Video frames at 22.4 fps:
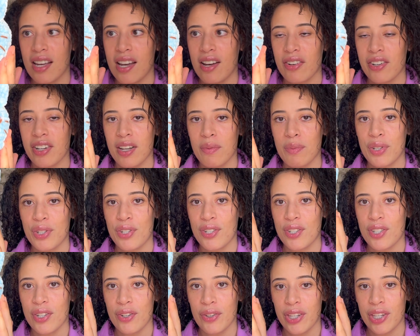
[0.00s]
outcome is
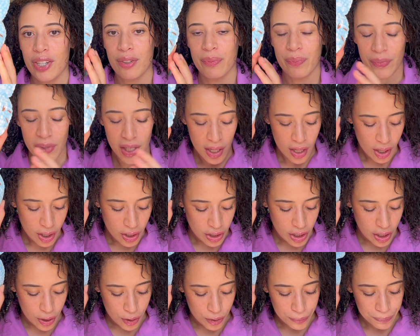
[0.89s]
just so cute.
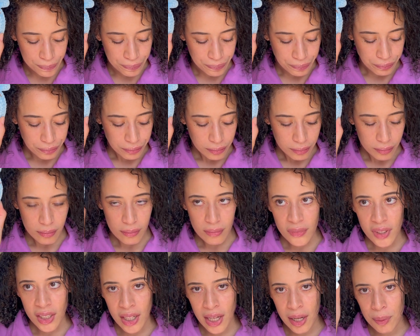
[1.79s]
So
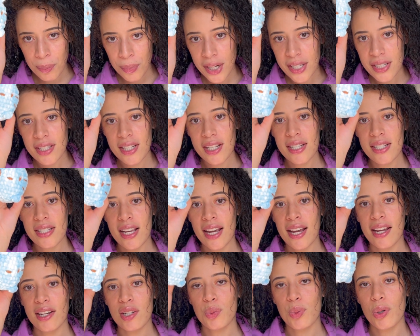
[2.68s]
I'd price this
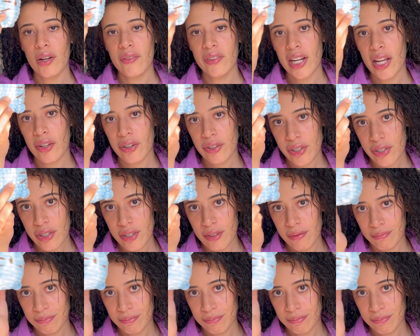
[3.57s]
at $12.